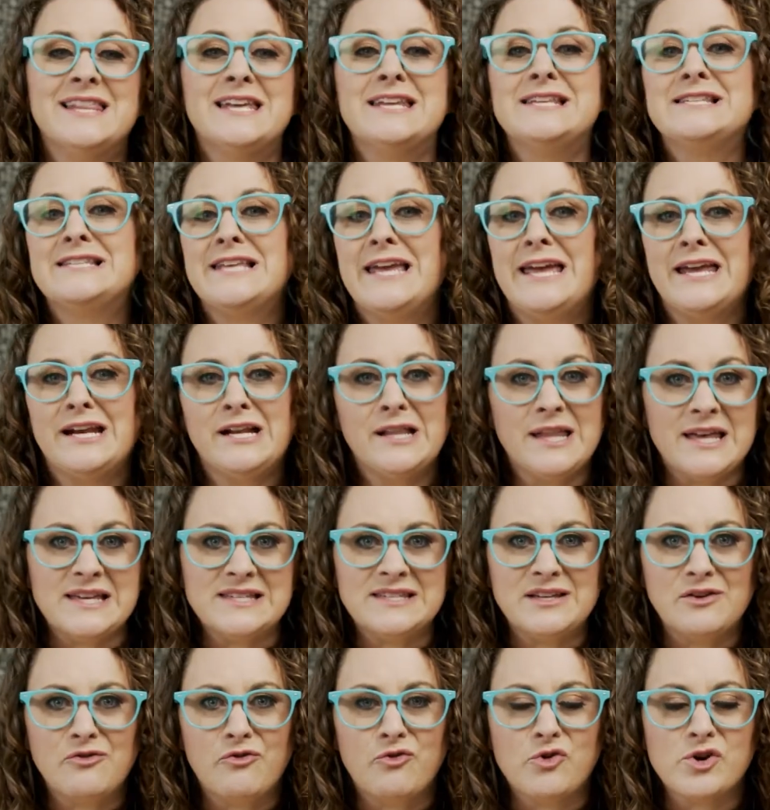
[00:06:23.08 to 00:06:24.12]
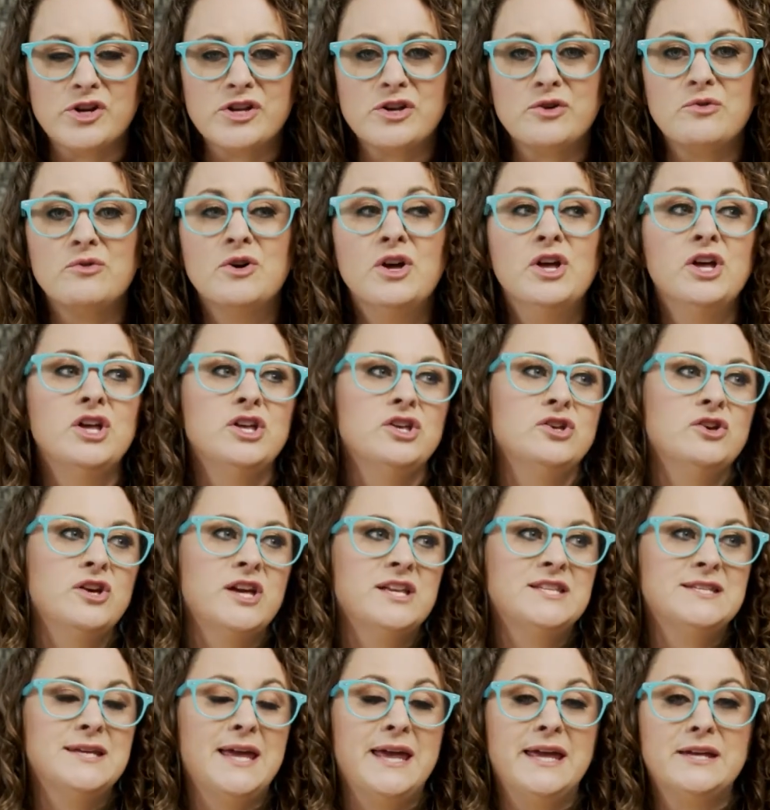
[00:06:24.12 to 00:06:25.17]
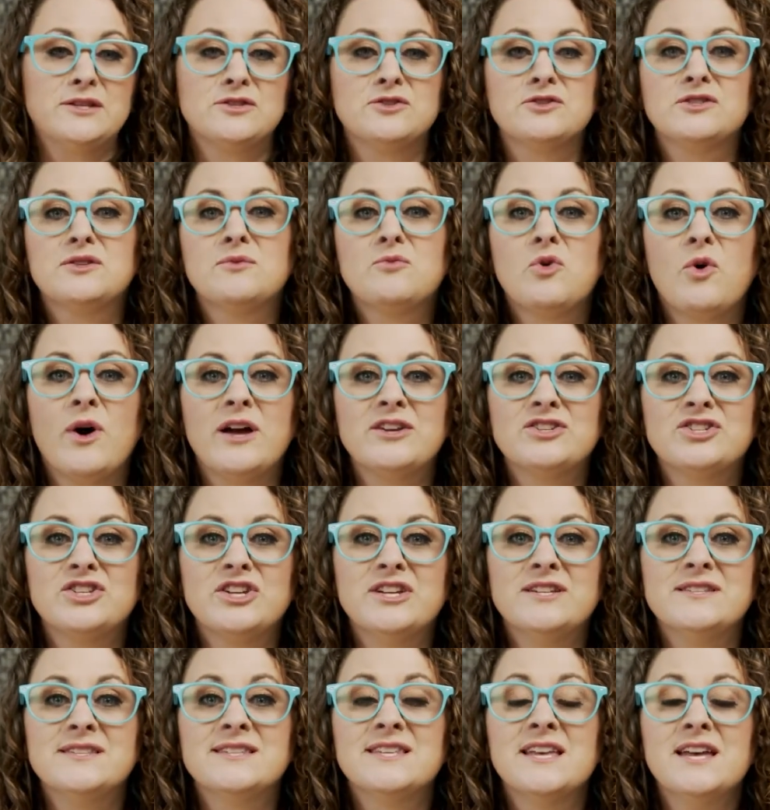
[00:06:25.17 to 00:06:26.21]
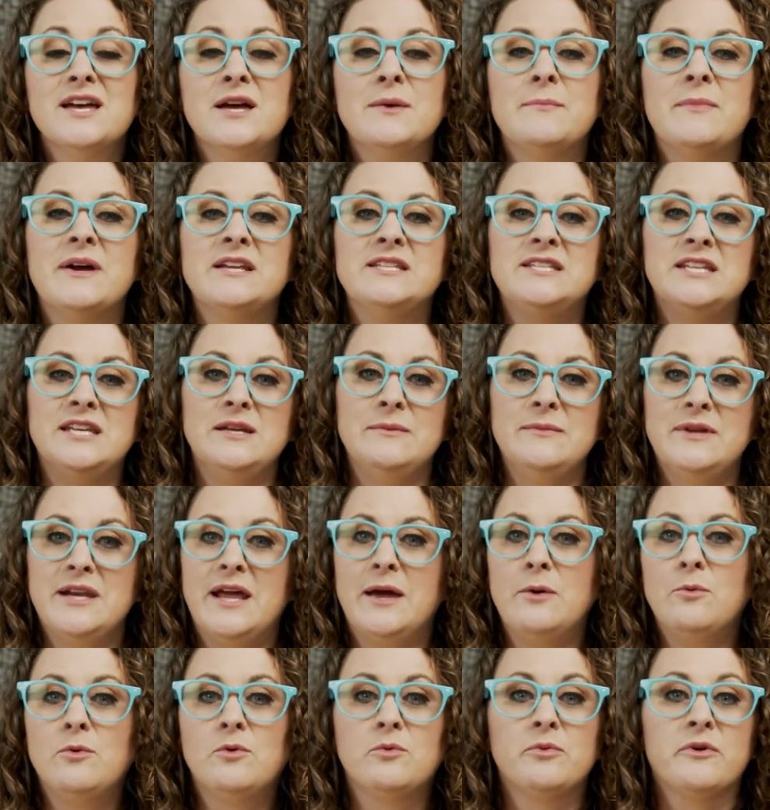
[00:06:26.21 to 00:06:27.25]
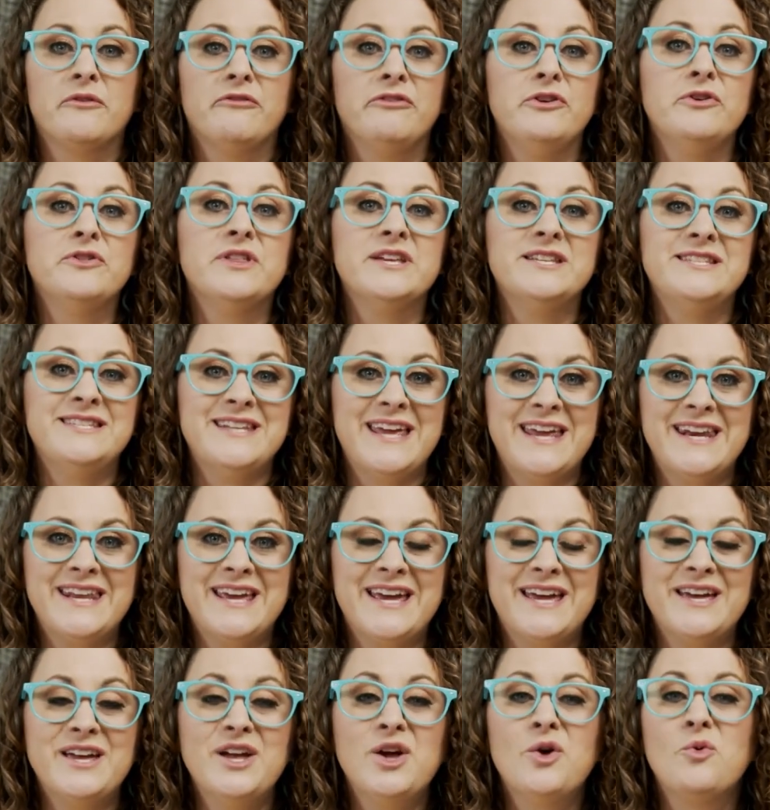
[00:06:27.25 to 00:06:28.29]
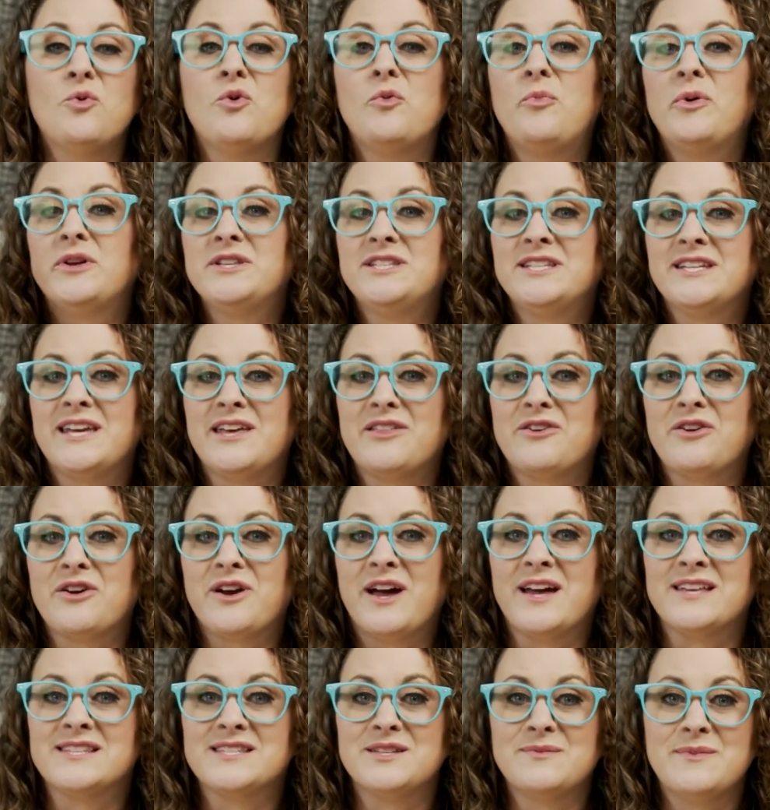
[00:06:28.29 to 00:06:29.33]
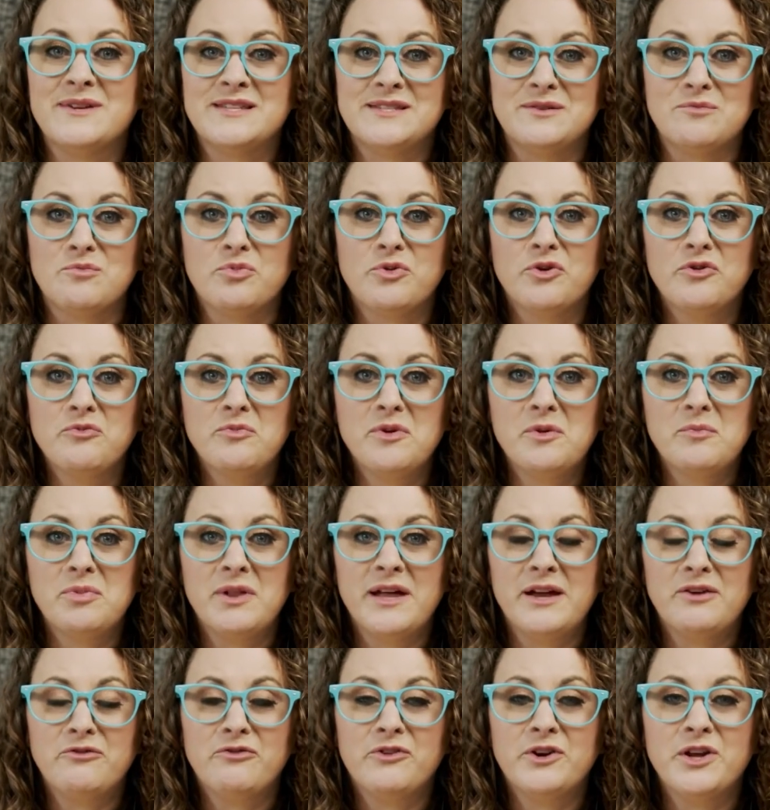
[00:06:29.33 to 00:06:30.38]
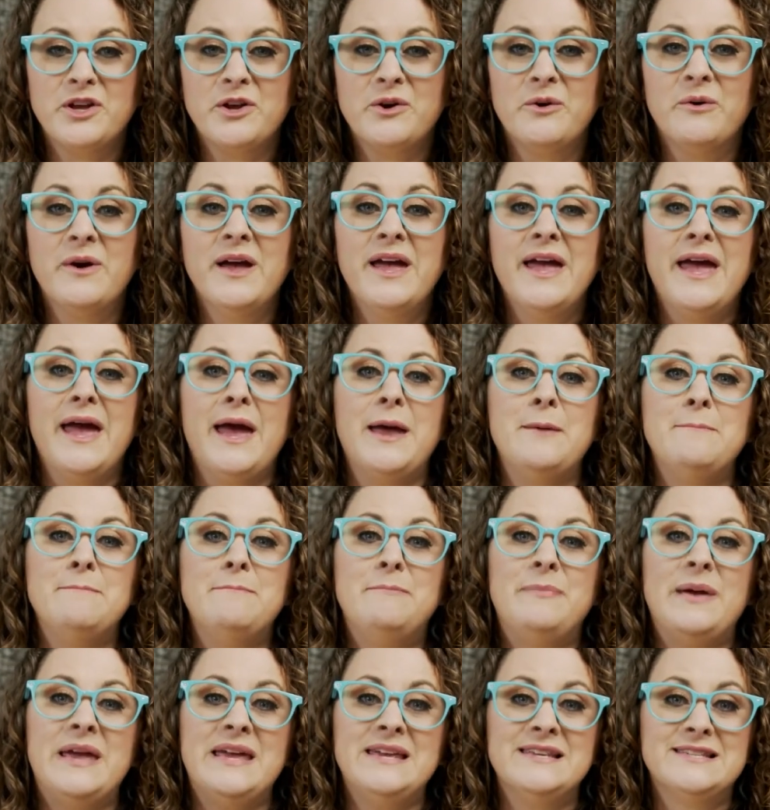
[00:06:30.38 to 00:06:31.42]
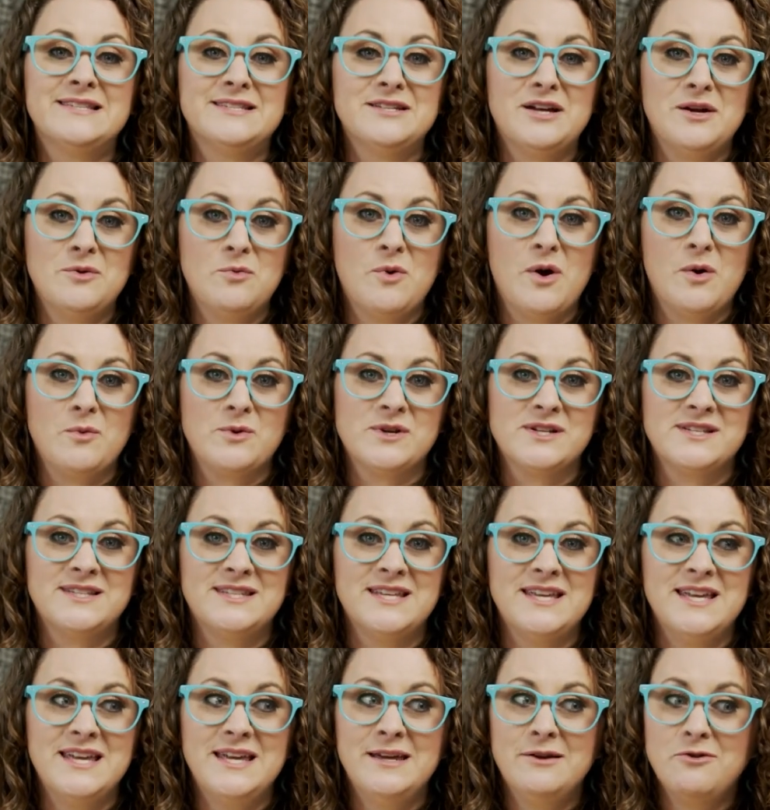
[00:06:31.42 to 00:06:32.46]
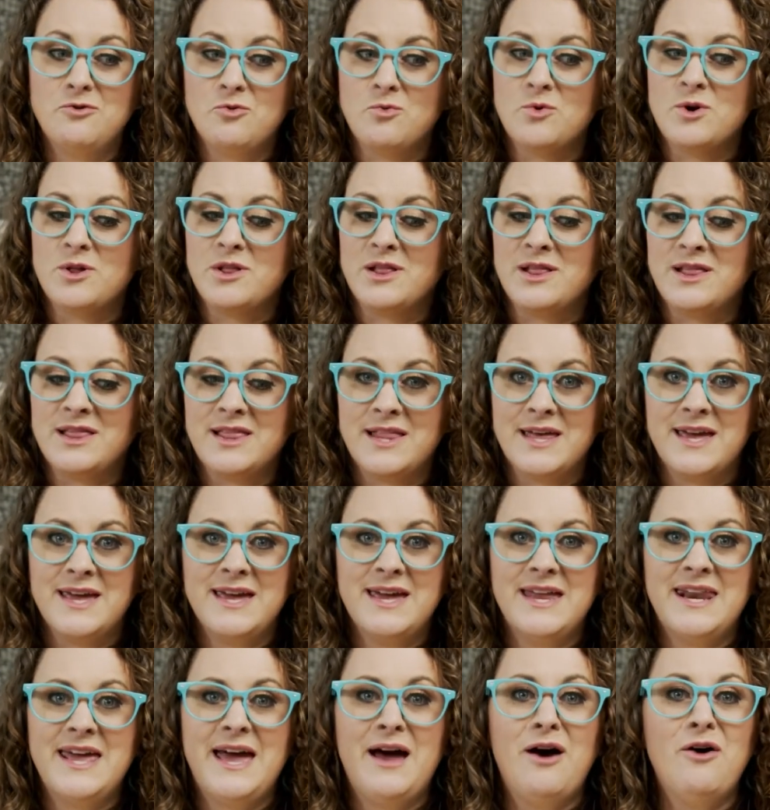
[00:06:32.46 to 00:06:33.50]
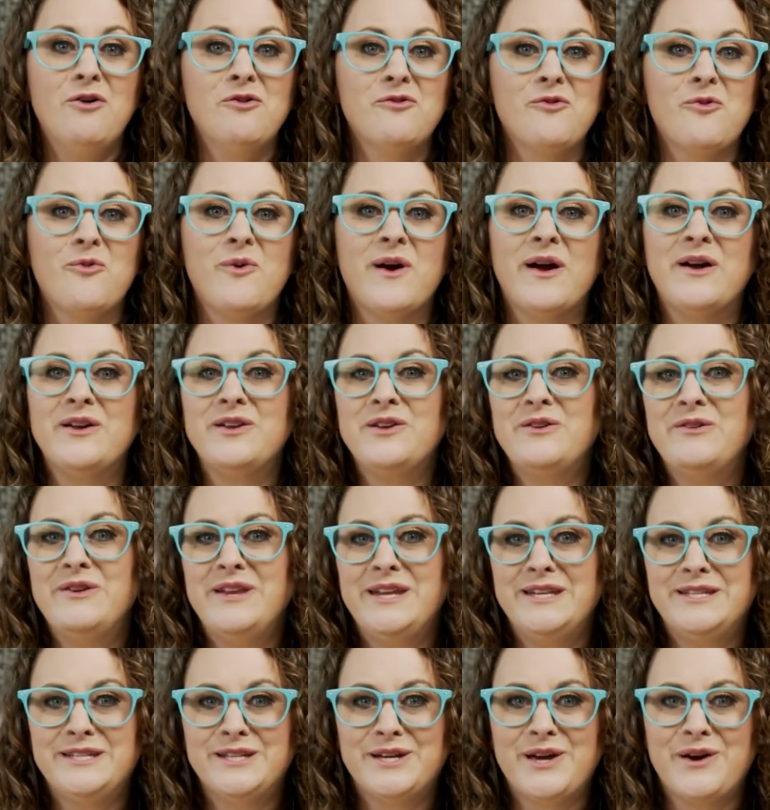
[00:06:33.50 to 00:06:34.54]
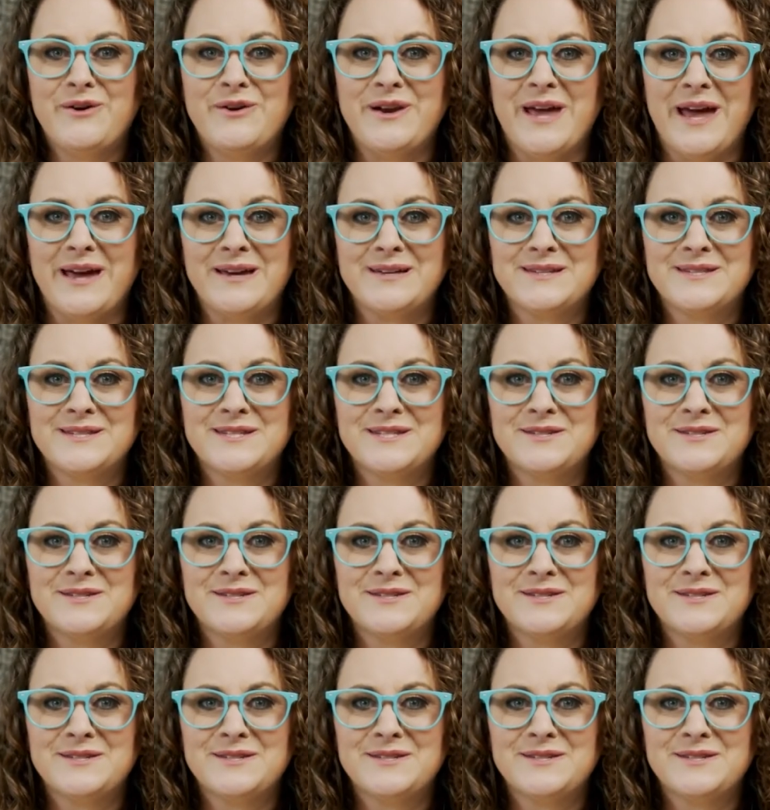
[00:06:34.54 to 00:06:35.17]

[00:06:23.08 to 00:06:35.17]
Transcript: let us analyze it for you. You'll get to answer some questions. My team and I will review the data. We'll put together a customized improvement plan for you. And based on what we're seeing, we'll lay it out where you need to go next